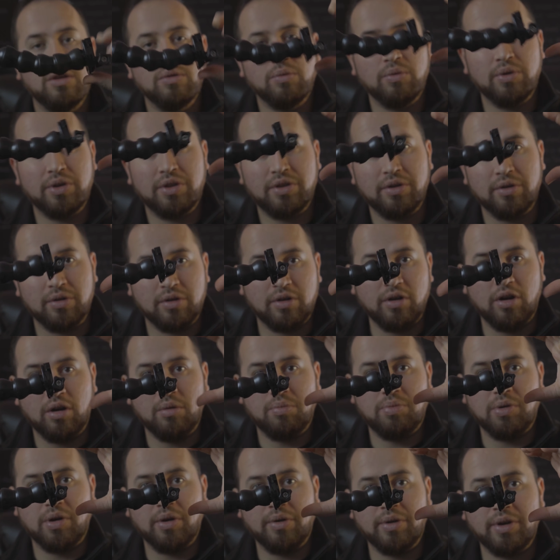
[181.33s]
with your
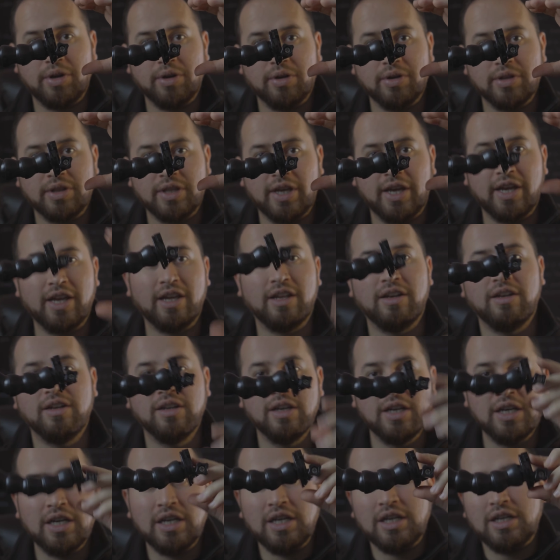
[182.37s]
GoPro here at the end,
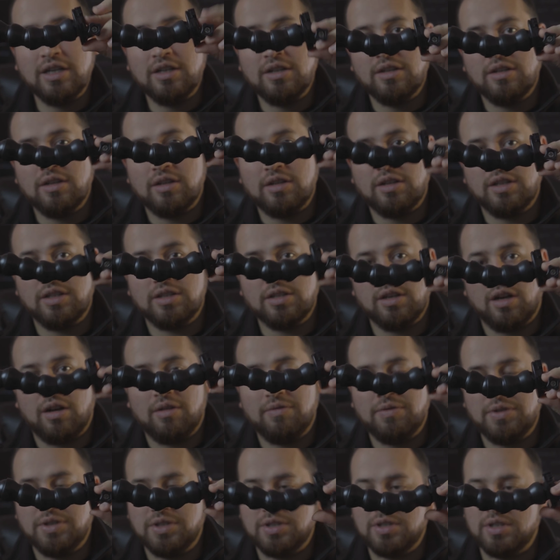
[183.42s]
it's
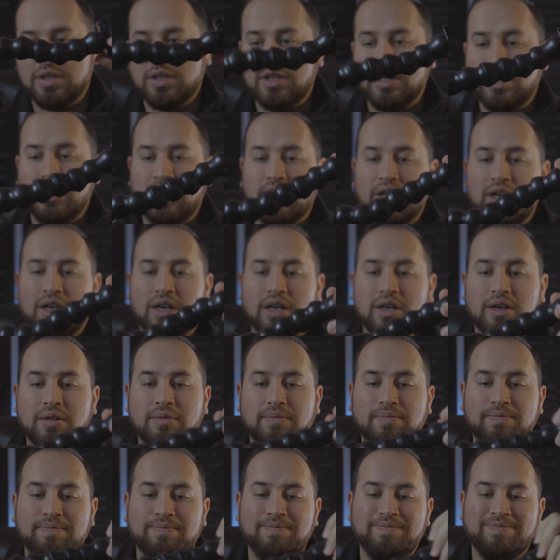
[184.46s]
obviously
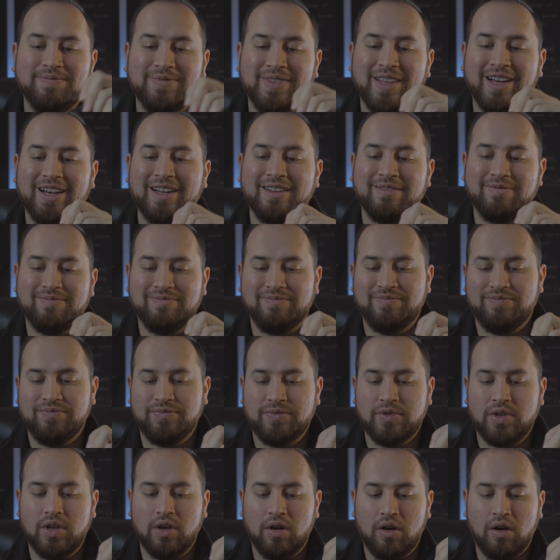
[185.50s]
not
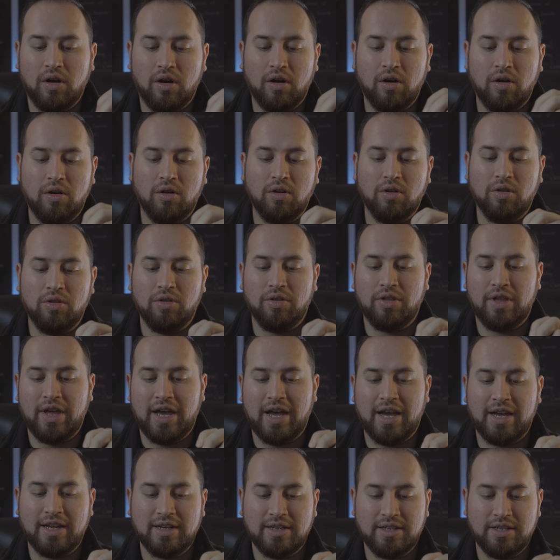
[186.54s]
all
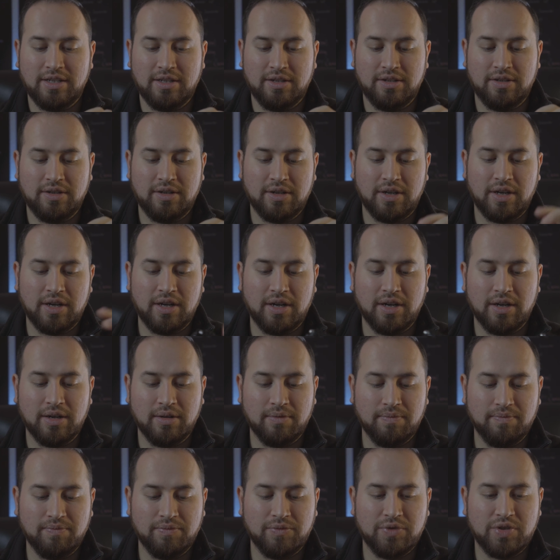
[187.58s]
that
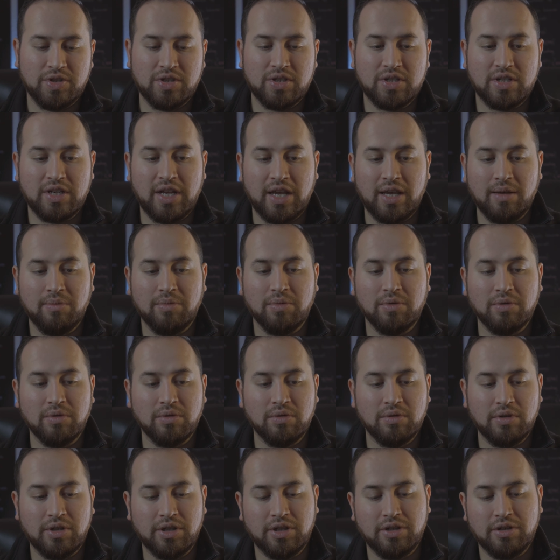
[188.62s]

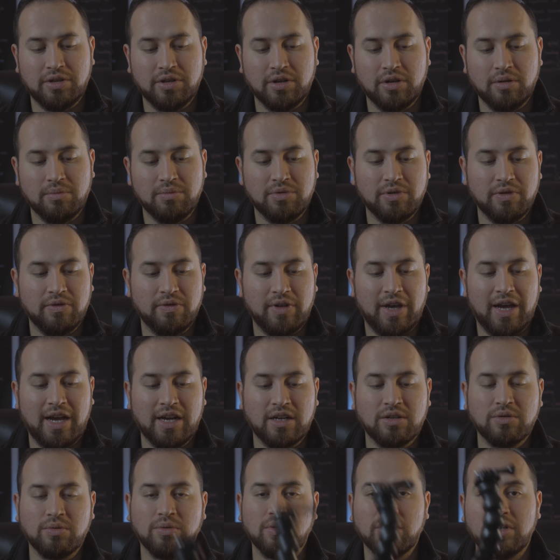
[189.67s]
stable in terms of the
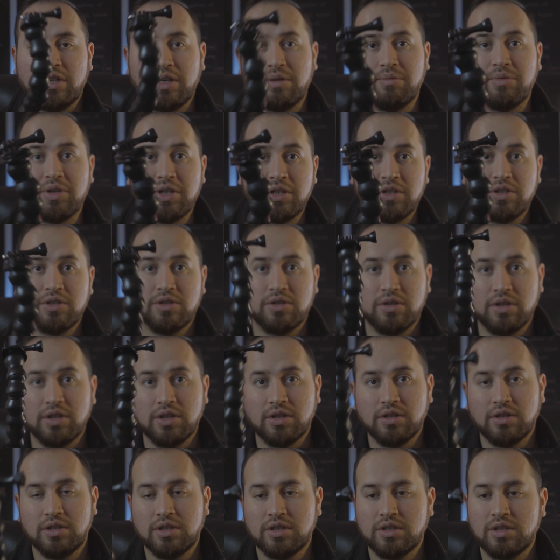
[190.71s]
actual image.
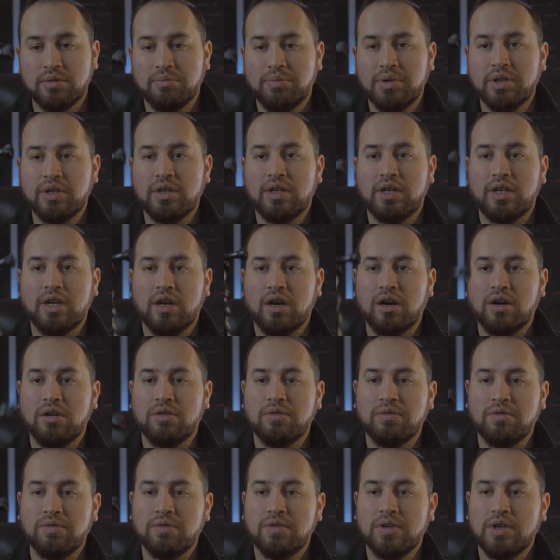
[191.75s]
The stability
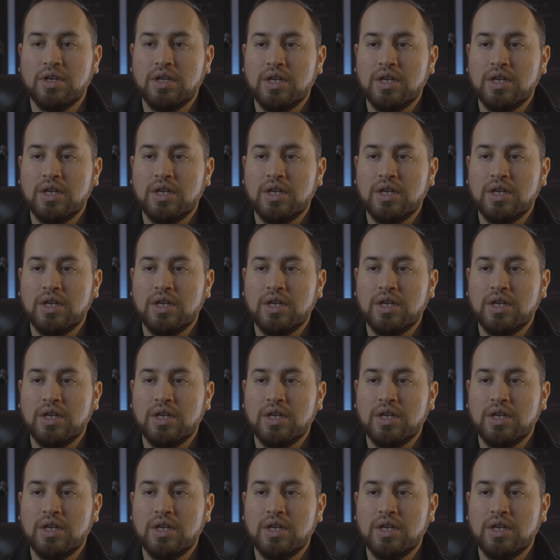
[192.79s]
of